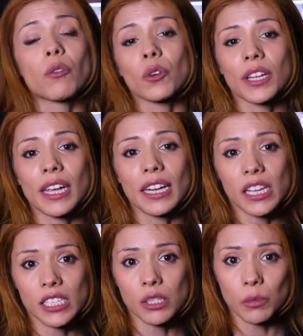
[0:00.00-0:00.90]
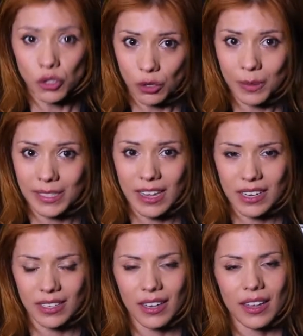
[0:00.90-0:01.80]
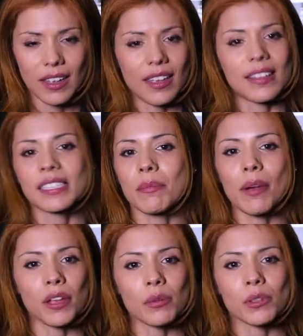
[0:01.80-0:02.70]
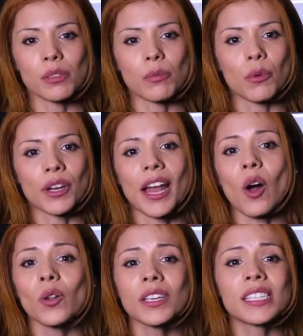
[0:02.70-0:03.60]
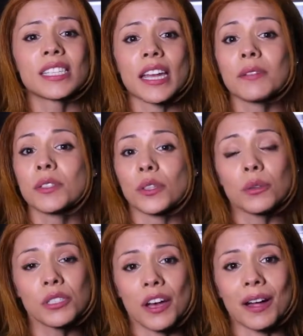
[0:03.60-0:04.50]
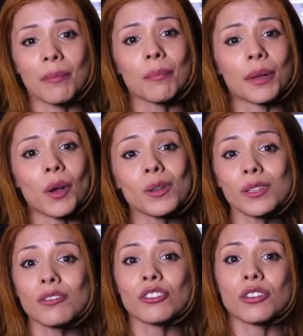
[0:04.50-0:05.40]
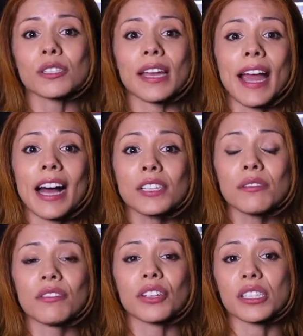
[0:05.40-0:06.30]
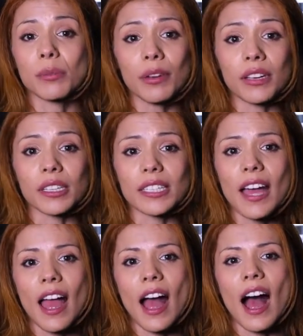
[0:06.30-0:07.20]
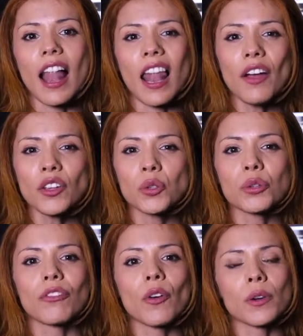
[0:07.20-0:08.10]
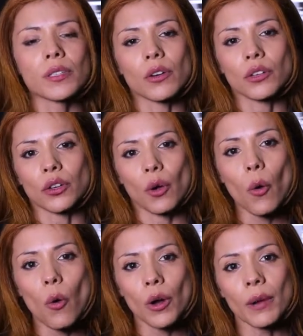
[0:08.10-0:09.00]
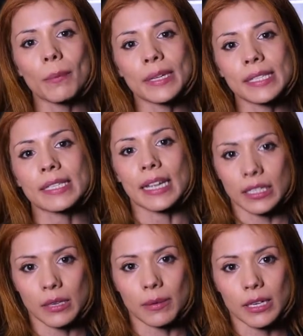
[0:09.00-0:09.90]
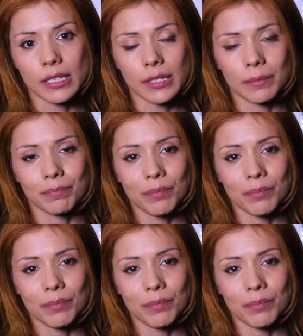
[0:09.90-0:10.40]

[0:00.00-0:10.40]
FortiGate customer service line. This invaluable support not only saves you time, but also ensures a hassle-free experience, allowing you to focus on your core business activities.